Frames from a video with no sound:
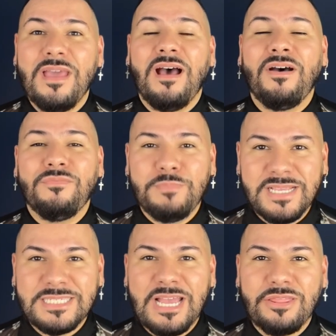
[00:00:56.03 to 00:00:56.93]
of
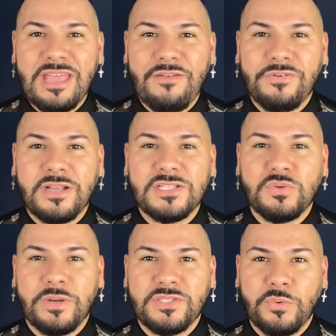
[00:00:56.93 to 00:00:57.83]
Miss South Africa
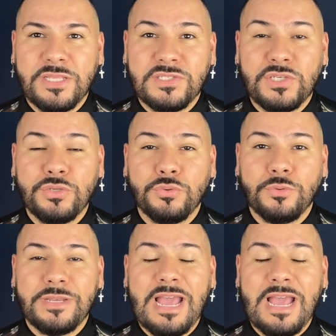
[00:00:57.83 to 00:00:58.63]
2022.